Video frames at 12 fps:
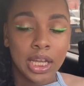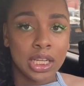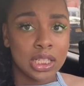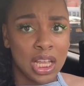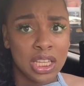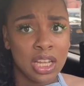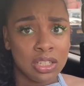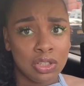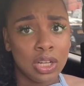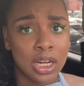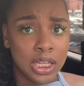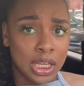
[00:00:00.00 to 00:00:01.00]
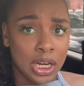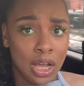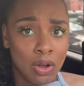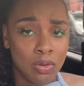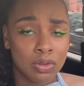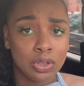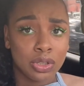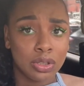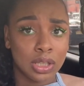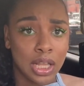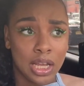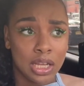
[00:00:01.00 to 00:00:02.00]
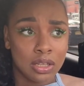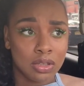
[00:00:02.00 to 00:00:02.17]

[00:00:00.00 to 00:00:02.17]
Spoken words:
And he's like, "Yeah, you gotta get out. Like,